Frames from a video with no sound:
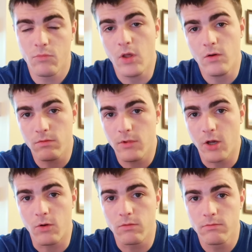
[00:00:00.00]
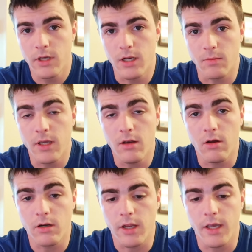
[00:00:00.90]
they'll end up getting
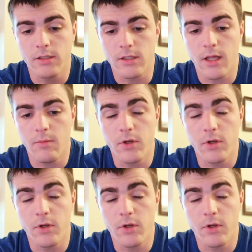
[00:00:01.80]
on your case a lot.